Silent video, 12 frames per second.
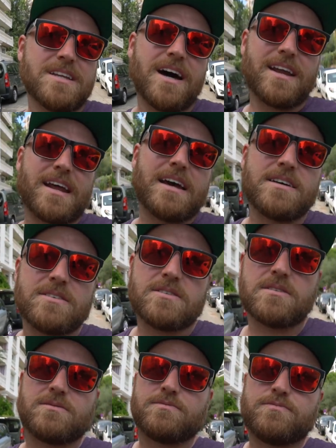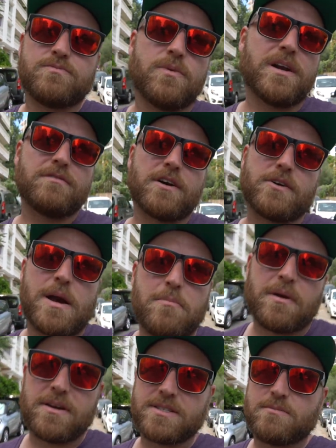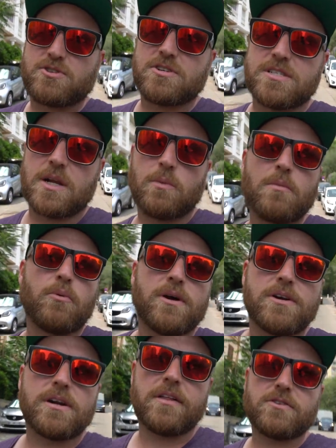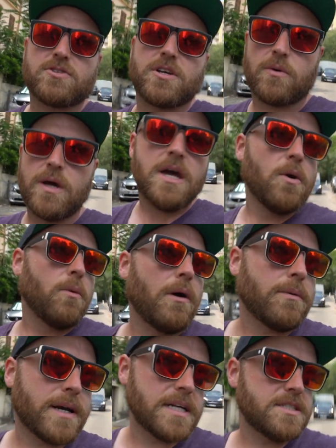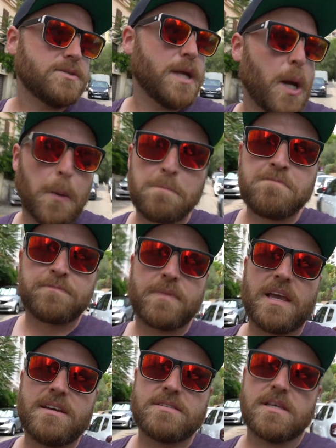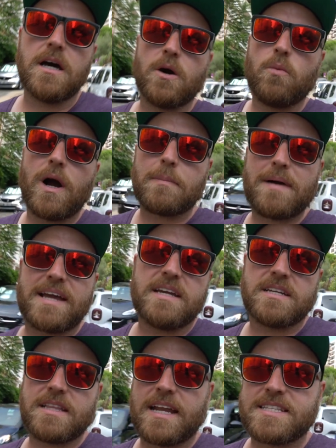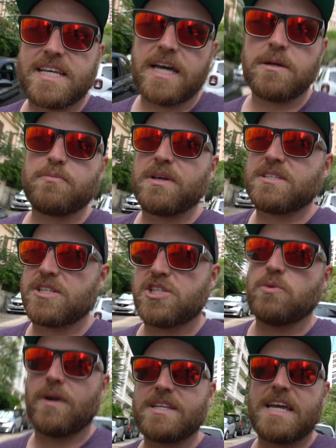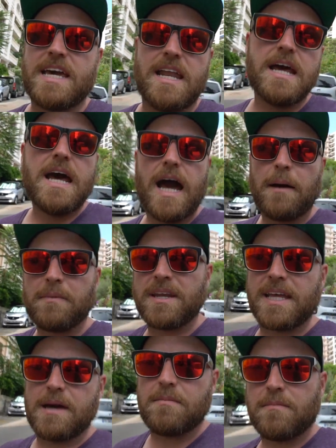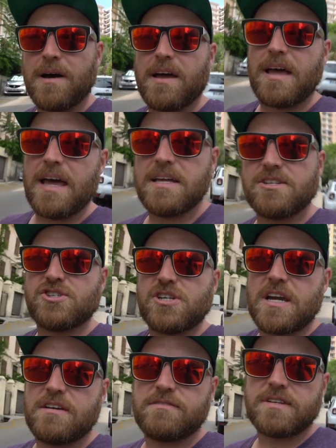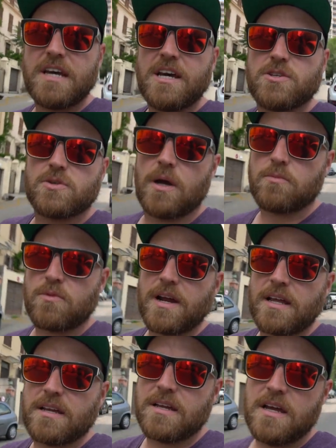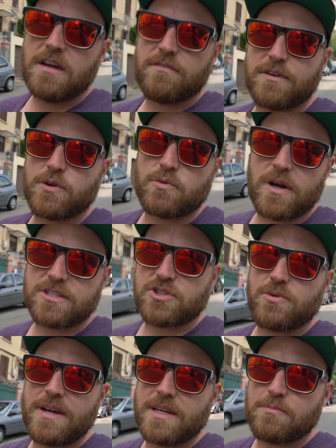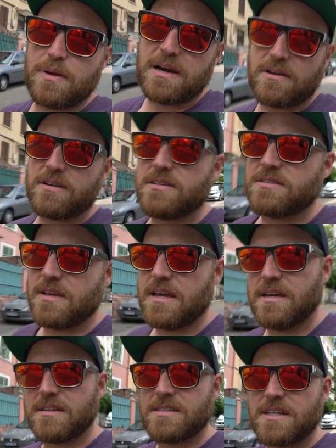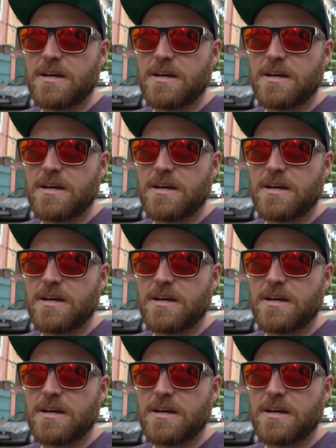not, as one of our grandparents, I'm sure, said at one point or another. So what we're going to do now is uh, walk back into that Italian place that she wanted to hit I'm gonna get my head shaved so I'm ready for the rentrée to Paris and